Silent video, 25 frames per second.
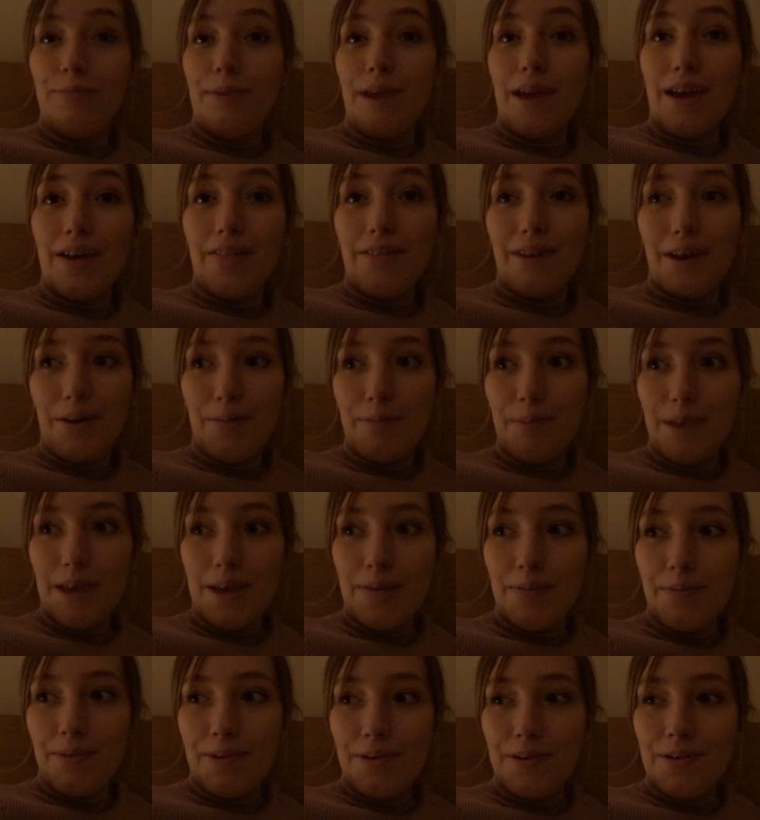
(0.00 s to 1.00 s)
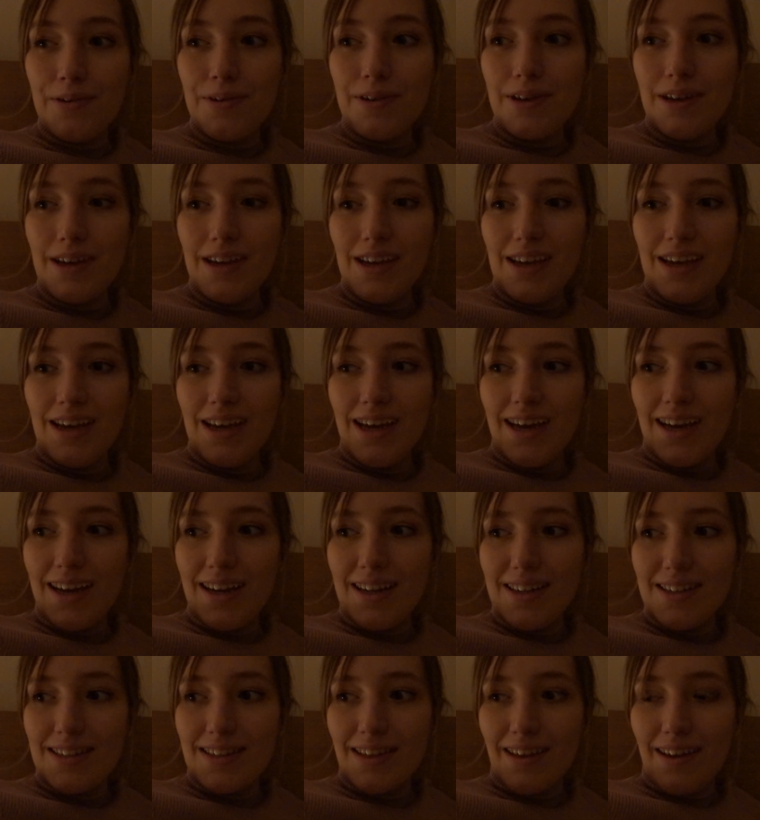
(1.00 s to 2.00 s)
being around people,
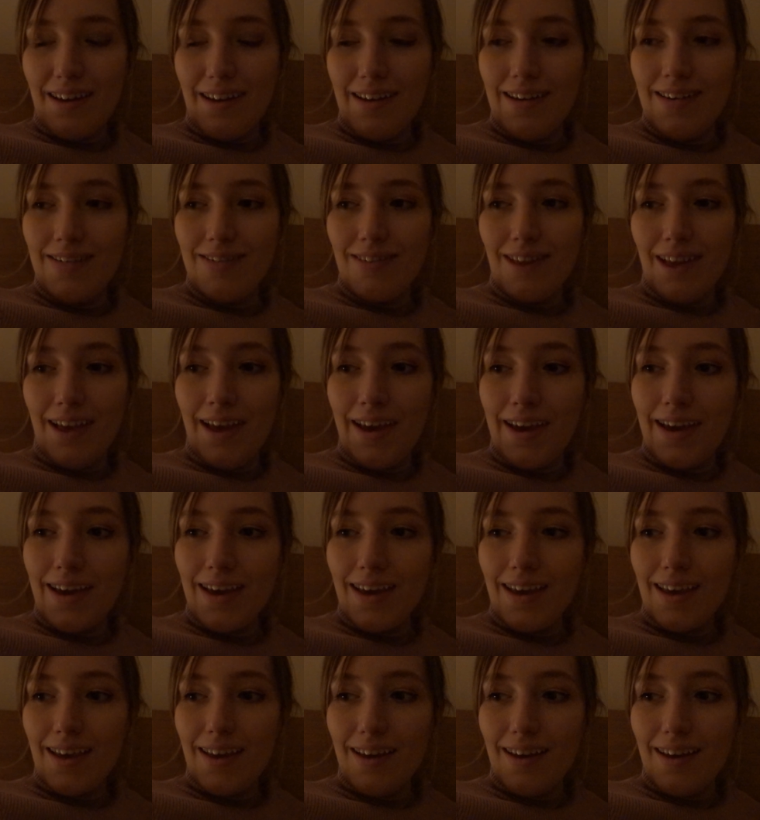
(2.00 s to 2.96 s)
and it's kind of like